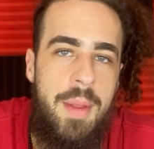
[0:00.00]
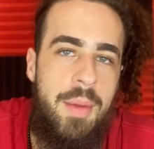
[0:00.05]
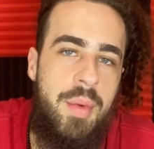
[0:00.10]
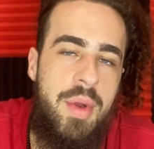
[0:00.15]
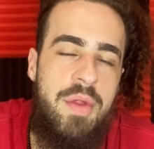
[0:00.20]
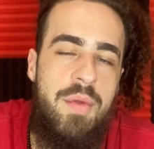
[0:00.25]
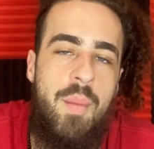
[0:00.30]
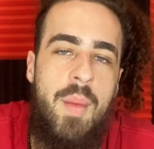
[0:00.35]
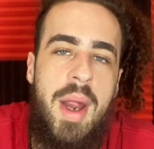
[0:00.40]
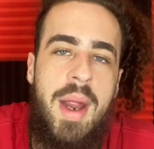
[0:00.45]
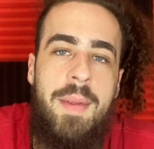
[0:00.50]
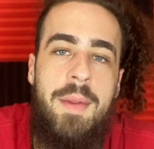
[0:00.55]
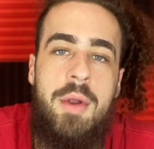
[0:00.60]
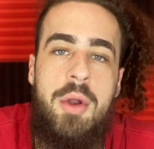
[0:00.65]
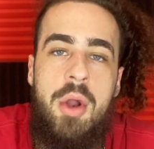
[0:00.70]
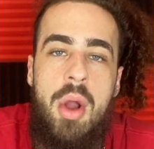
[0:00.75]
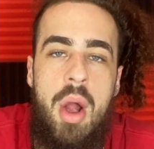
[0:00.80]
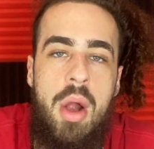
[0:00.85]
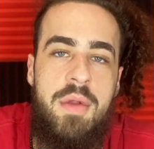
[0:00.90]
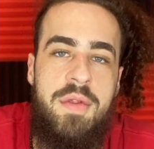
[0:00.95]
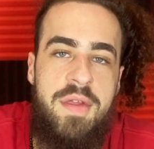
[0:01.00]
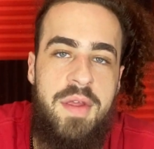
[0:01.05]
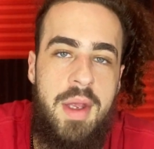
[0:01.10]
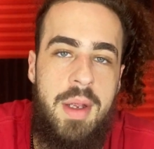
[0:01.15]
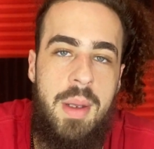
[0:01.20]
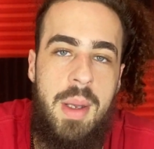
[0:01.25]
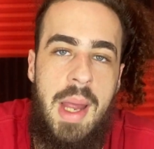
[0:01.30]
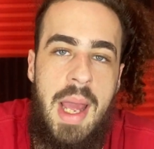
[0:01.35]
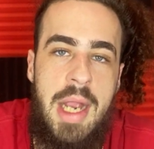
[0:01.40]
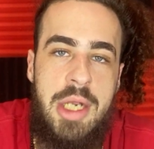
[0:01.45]
The reason why they're called
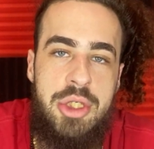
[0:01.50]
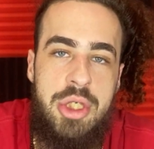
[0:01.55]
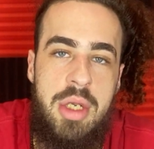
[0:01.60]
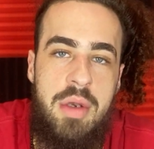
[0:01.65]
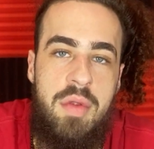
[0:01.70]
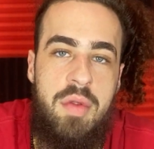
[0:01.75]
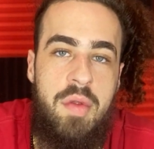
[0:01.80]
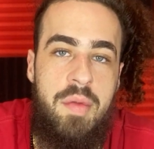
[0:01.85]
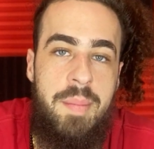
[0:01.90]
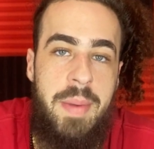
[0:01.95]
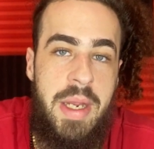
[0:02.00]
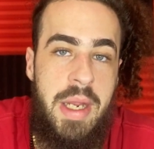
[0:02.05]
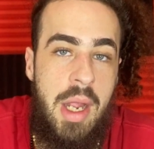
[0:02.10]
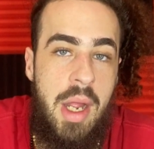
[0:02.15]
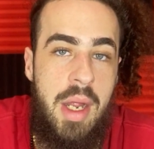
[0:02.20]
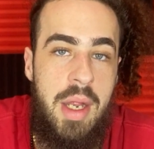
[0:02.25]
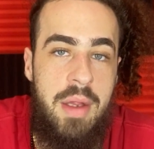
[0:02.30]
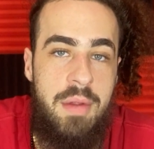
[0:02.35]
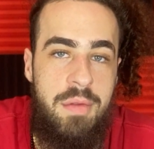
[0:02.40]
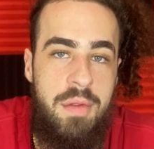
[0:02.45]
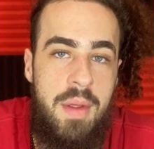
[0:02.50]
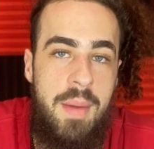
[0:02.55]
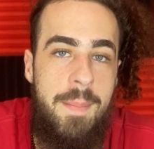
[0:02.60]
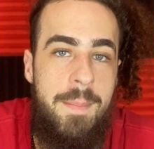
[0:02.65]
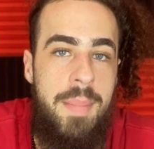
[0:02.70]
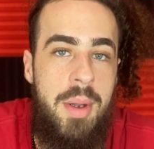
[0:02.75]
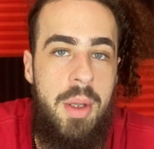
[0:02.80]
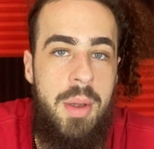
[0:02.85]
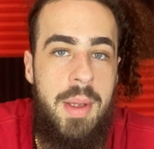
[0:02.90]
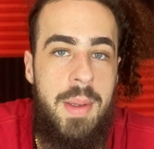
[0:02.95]
single actions is because
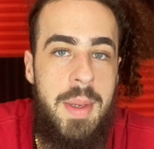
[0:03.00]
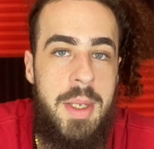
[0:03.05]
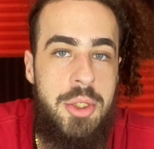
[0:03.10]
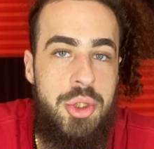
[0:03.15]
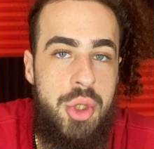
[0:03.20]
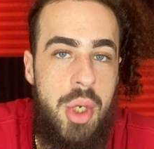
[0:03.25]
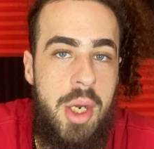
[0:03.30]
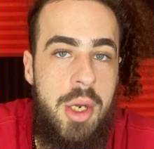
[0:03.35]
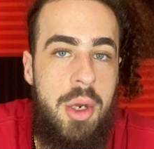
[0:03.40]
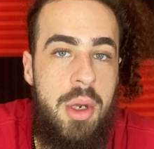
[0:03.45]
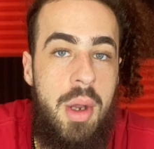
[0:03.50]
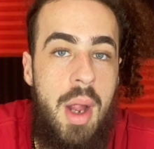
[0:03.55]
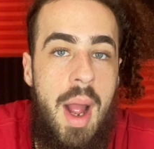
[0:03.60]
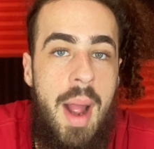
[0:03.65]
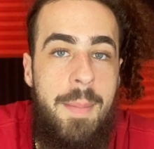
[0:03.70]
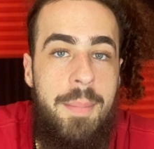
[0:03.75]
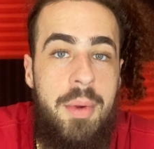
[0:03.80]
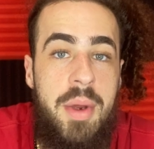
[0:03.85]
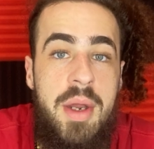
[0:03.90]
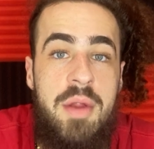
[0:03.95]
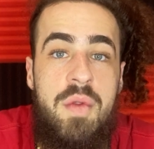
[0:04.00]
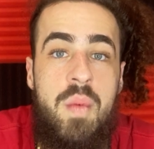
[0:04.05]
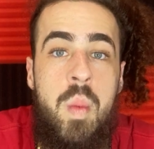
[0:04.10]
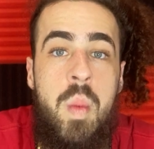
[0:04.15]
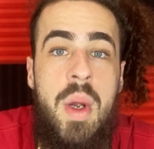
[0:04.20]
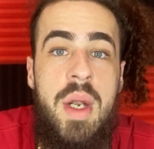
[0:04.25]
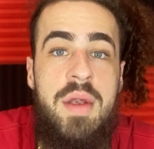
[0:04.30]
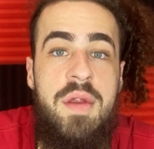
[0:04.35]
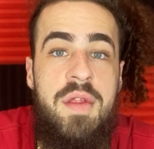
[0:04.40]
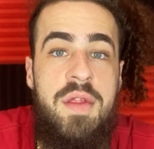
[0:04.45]
pulling the trigger operates
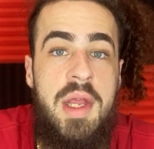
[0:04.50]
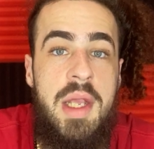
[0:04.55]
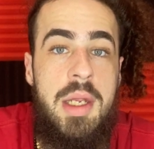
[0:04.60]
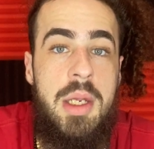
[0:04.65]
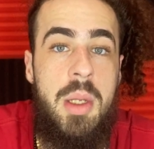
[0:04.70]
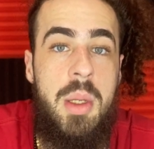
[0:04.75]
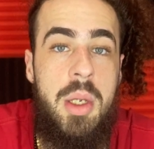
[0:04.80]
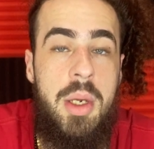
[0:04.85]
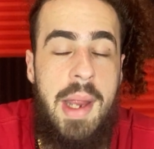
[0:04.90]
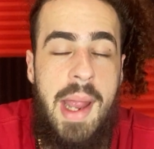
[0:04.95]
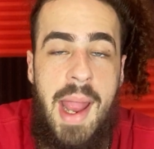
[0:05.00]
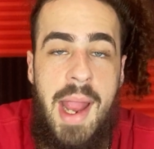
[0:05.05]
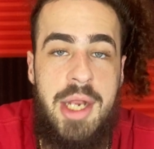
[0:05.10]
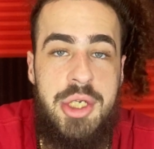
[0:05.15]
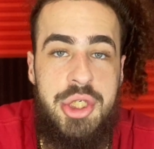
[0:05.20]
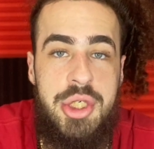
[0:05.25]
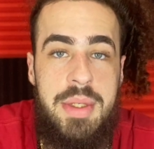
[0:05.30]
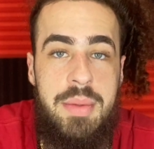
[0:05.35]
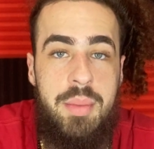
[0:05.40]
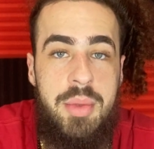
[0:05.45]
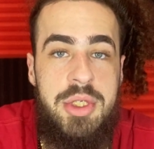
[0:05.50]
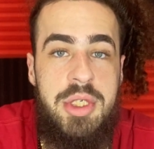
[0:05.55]
one singular action,